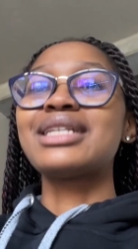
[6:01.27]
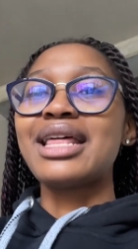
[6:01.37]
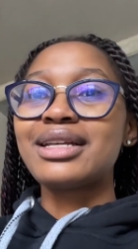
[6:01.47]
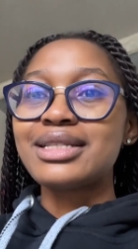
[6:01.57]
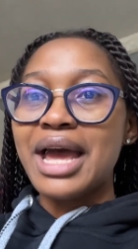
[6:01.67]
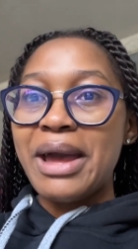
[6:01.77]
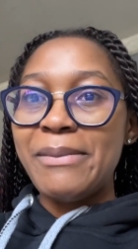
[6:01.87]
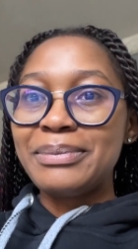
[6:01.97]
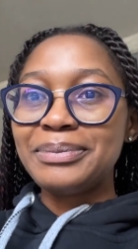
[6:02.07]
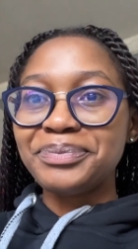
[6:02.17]
other
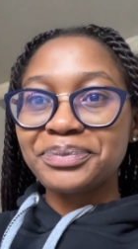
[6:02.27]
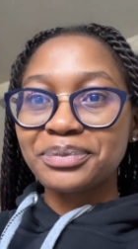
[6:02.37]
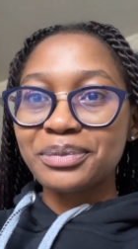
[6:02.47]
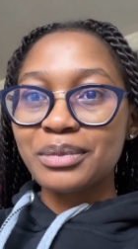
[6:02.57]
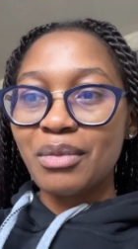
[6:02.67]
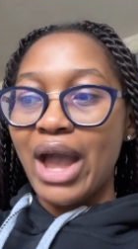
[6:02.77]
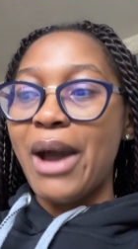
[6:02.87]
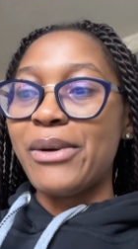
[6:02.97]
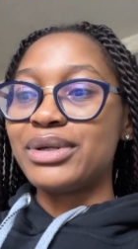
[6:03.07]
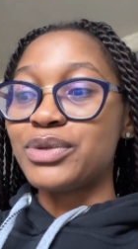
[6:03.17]
time
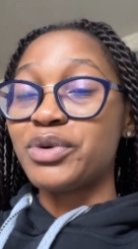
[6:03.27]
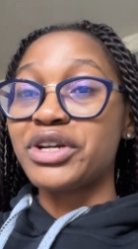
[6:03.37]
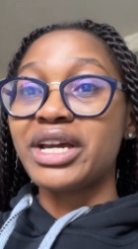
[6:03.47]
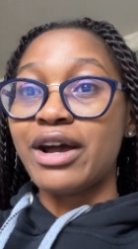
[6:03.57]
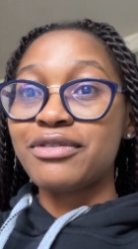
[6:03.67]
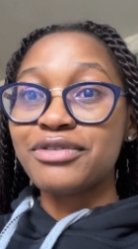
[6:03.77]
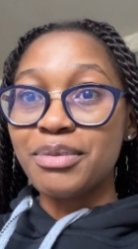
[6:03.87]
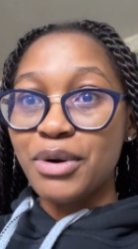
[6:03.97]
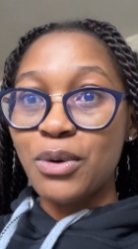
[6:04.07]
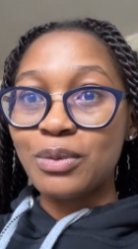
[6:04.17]
I was working out
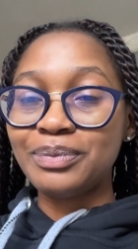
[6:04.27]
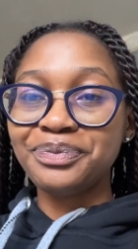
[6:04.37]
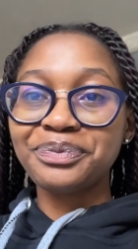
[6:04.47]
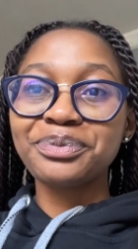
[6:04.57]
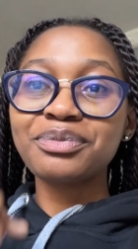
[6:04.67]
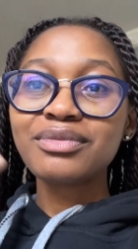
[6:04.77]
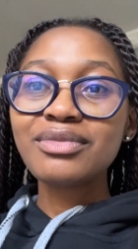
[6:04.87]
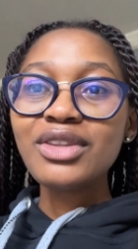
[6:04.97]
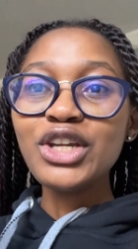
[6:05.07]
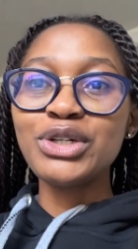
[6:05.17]
from home
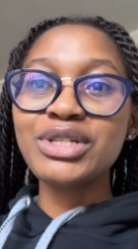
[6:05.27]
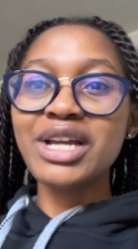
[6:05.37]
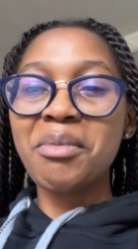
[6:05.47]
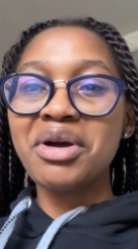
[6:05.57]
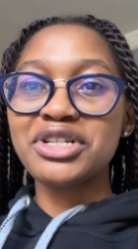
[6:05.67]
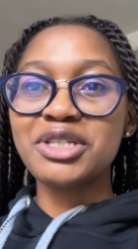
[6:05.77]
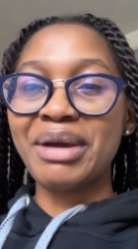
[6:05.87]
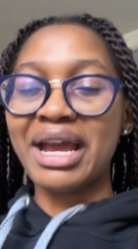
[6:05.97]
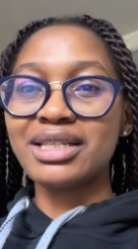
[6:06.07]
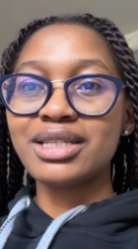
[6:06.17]
using a
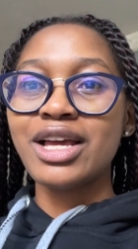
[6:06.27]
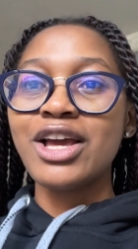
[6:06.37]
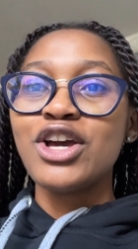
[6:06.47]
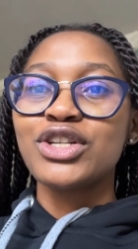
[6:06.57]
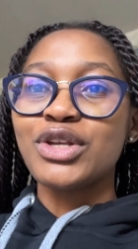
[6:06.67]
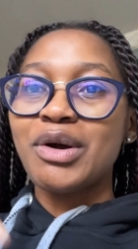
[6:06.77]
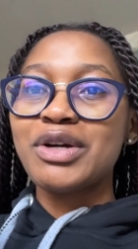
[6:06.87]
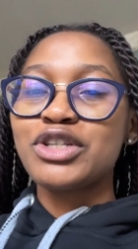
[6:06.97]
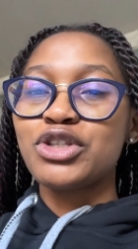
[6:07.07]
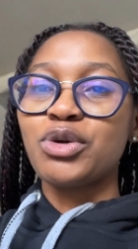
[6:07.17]
wristband. So I
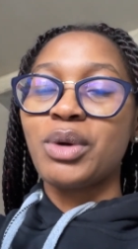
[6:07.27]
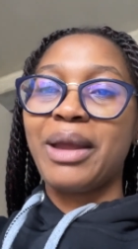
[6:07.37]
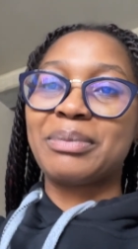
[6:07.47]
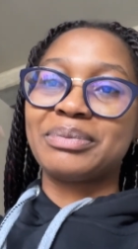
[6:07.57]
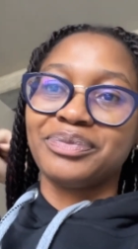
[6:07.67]
was doing,